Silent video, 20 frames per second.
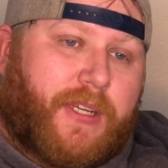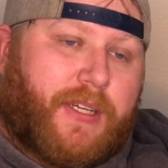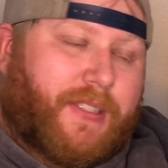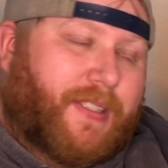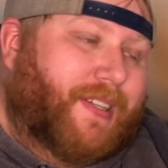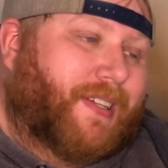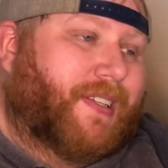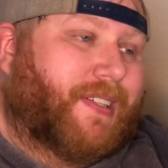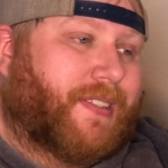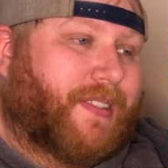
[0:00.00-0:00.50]

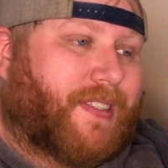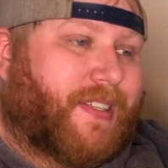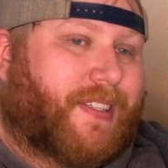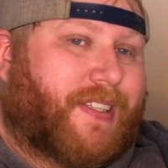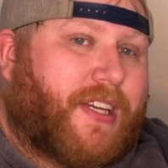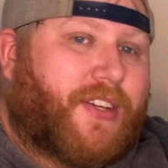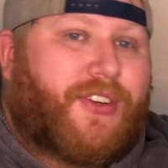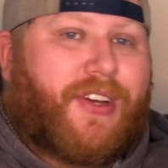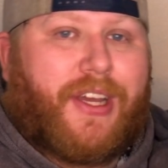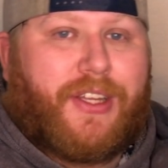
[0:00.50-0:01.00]
to
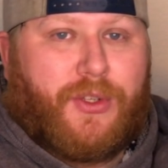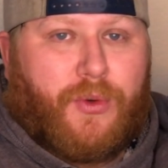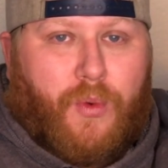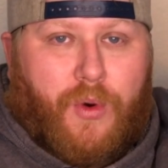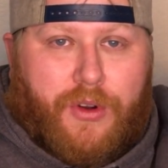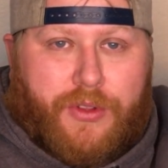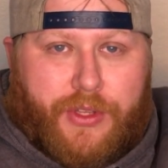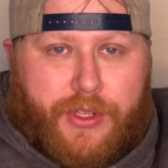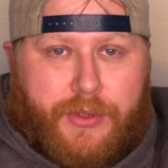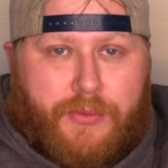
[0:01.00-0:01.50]
send you guys a
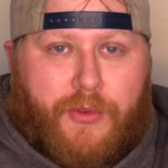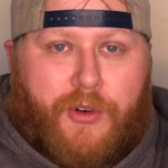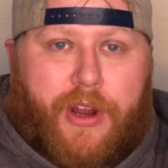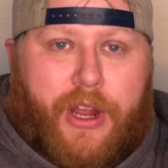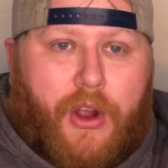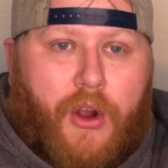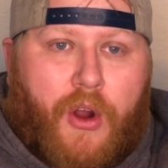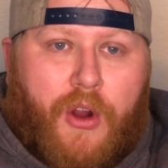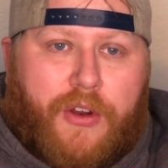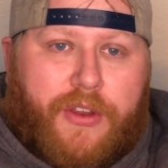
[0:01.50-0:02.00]
word this
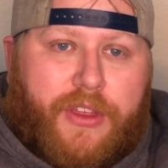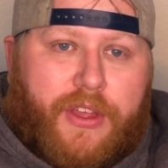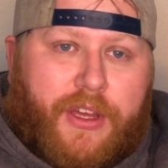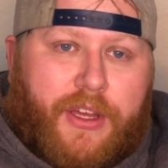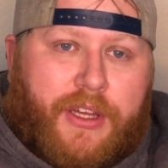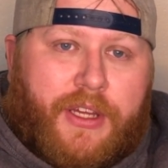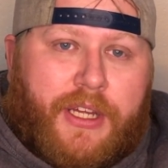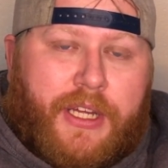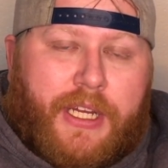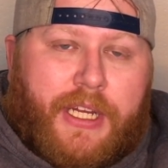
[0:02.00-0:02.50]
morning.
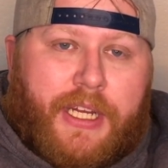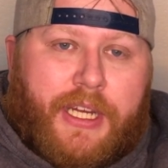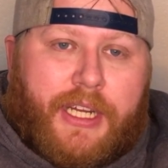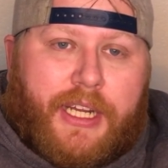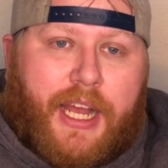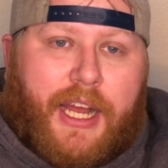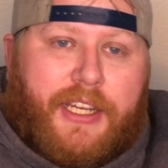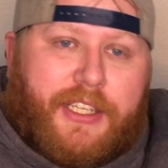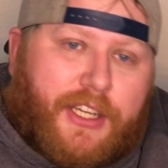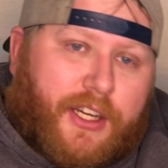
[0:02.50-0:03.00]
Artha
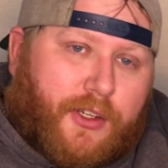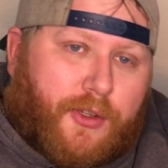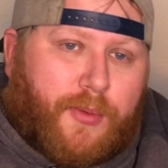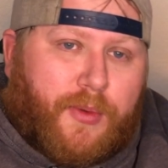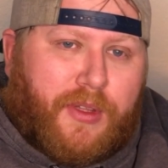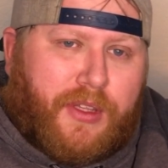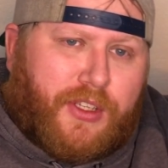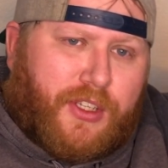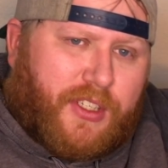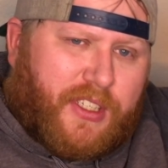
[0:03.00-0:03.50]
got in touch
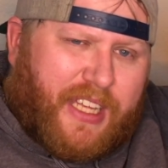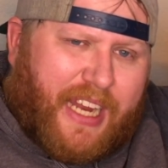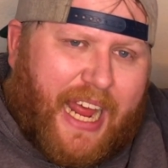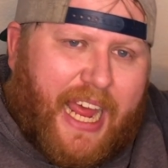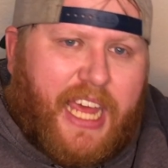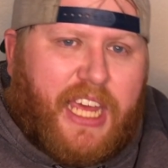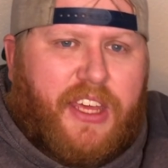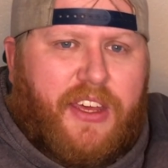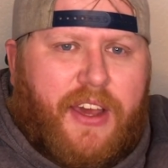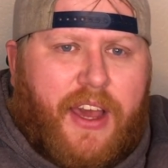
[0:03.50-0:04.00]
with me. She said,
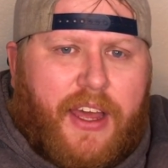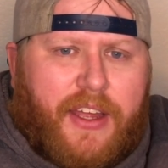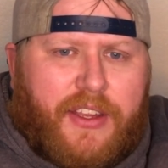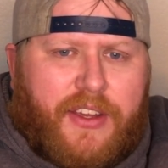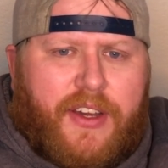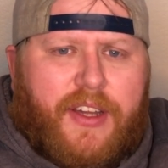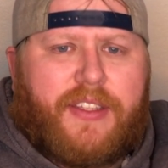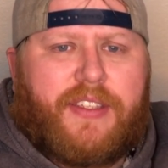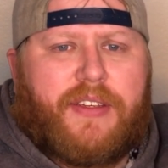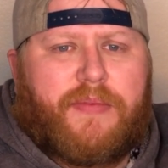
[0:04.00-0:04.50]
hey, you
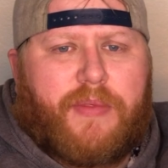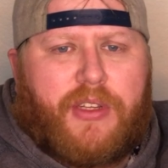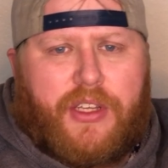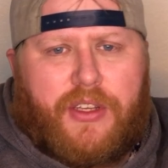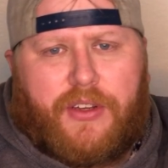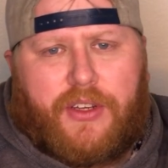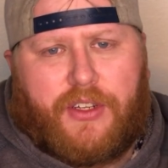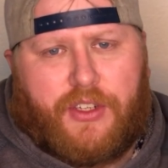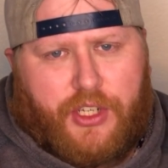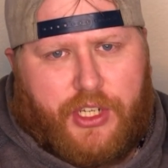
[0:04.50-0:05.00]
got something
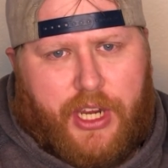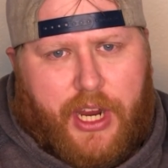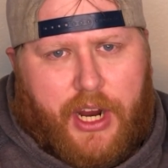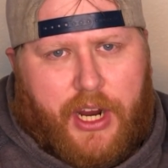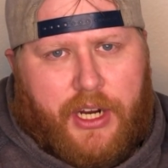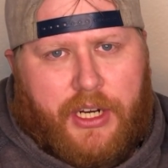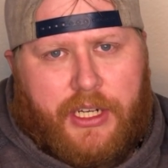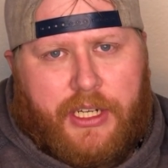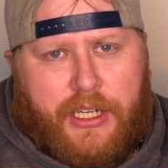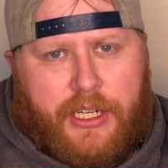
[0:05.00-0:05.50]
you can
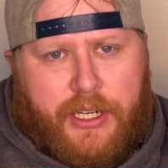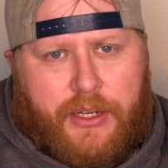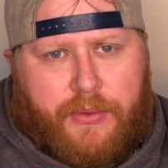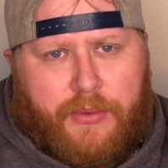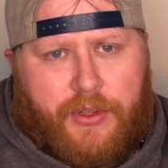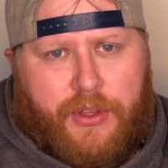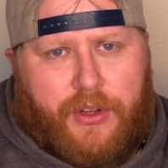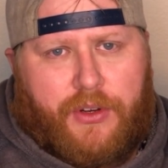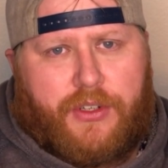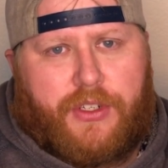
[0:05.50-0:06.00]
share
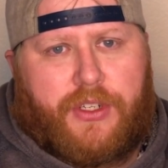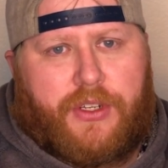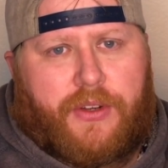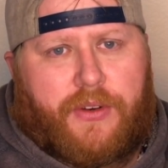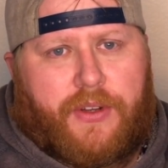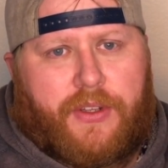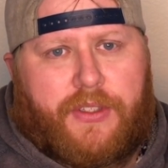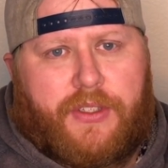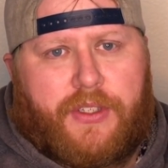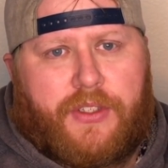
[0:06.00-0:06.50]
with our
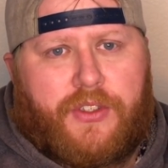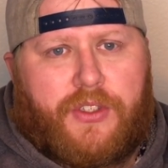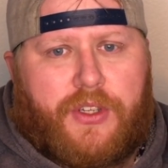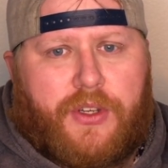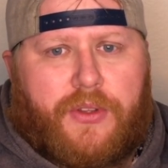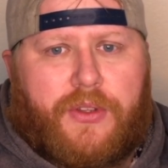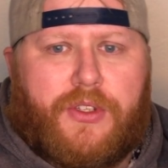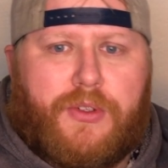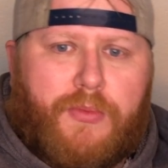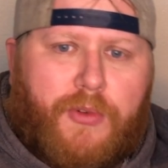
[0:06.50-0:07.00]
students. And
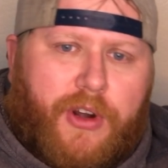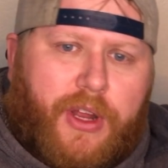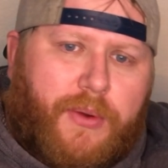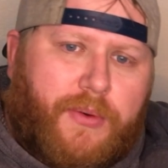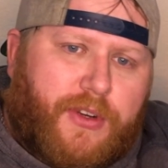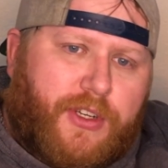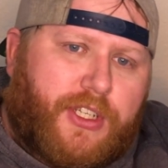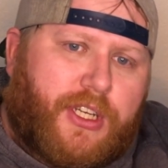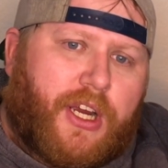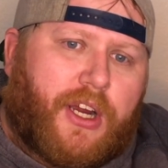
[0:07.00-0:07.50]
so this morning I
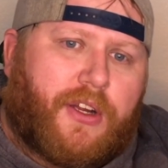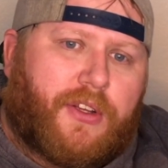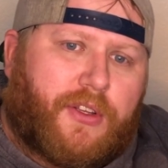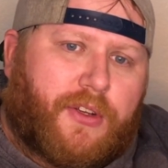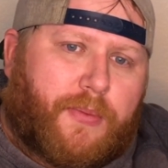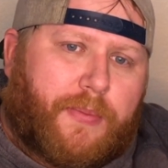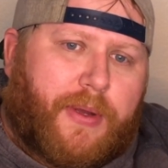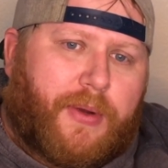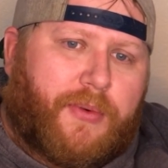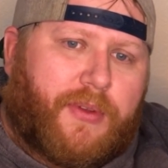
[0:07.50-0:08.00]
want to share a
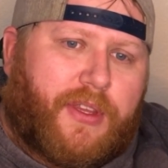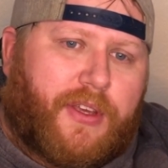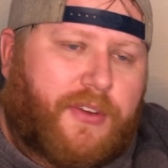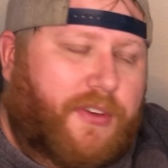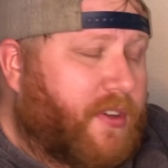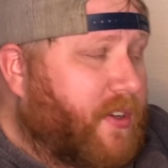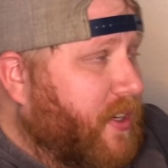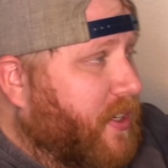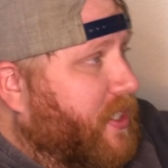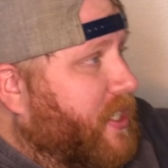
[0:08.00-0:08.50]
little bit with you.
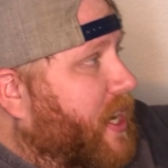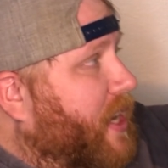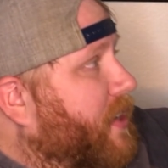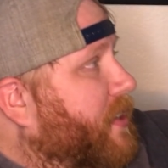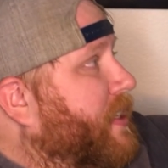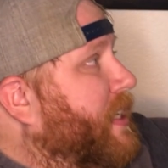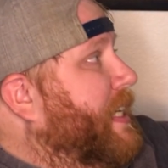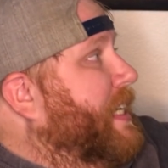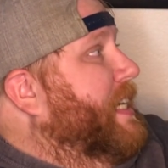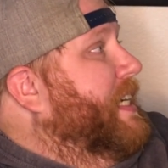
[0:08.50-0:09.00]
You can
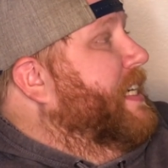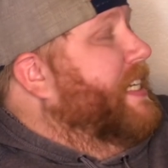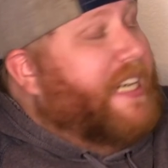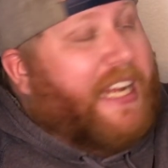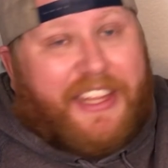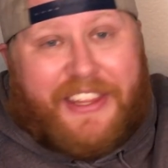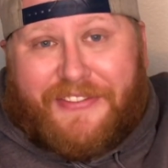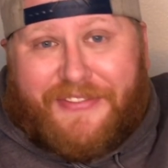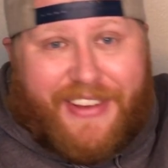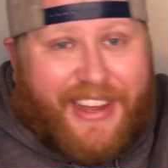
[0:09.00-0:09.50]
tell,
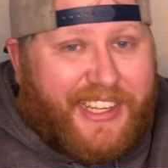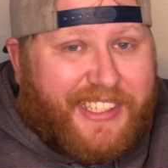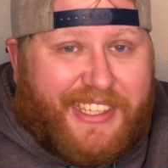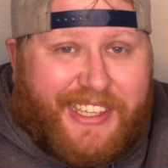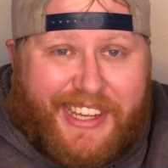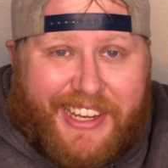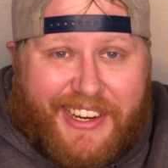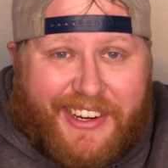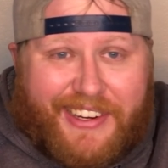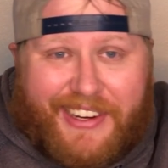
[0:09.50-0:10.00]
nothing fancy
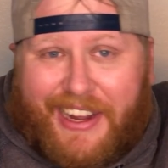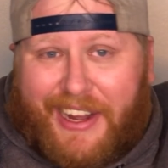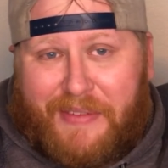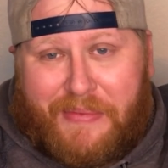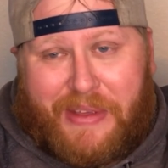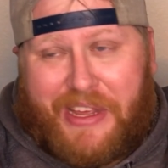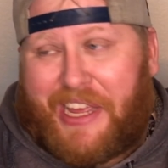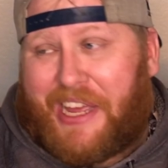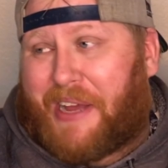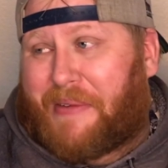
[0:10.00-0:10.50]
here.
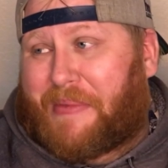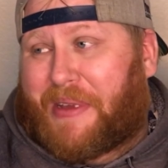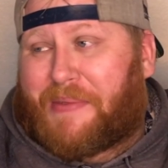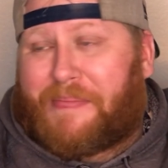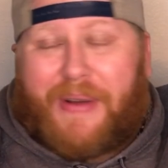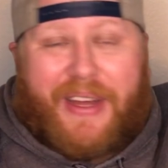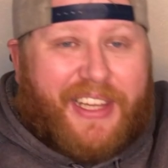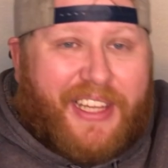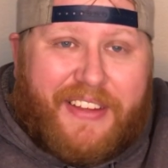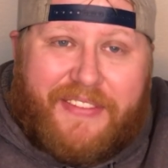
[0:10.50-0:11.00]
I'm in
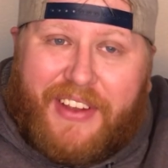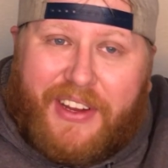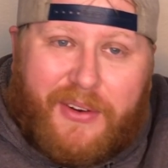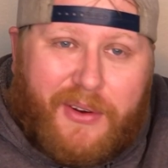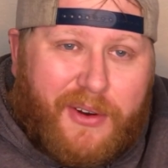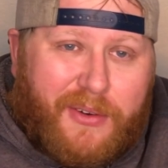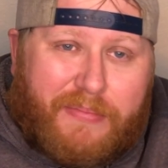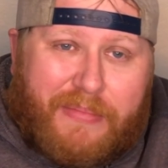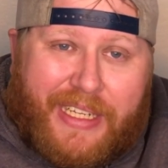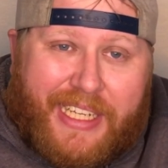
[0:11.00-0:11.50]
my living
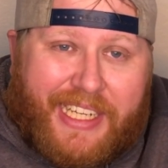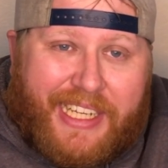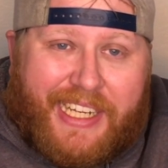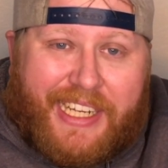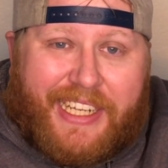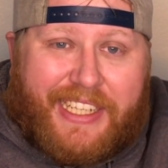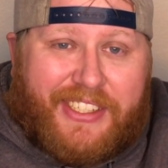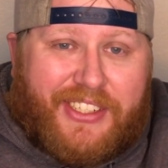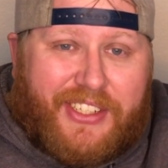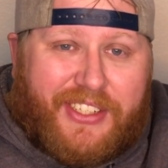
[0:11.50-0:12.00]
room,
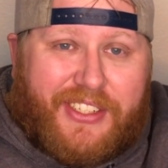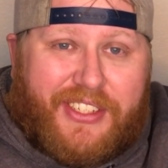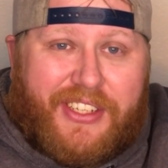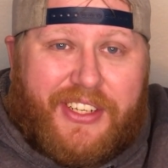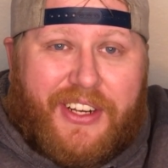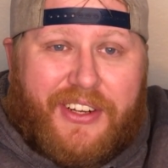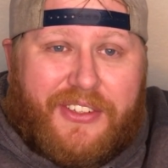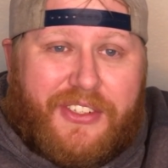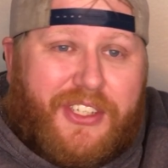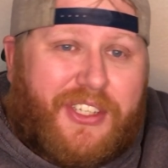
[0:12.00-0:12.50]
just, you
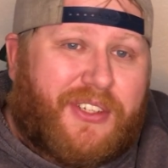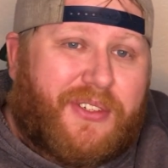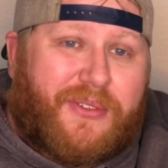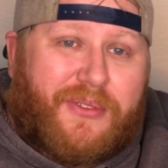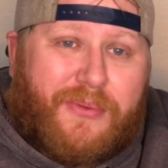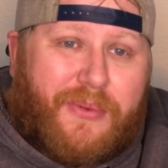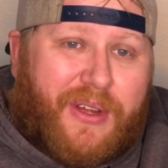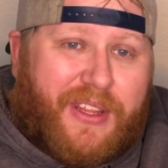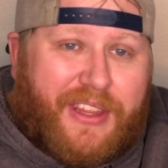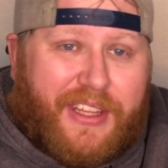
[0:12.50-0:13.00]
know,
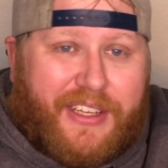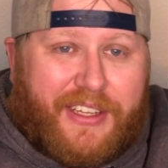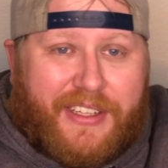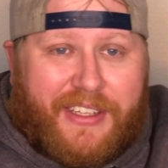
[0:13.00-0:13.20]
shooting with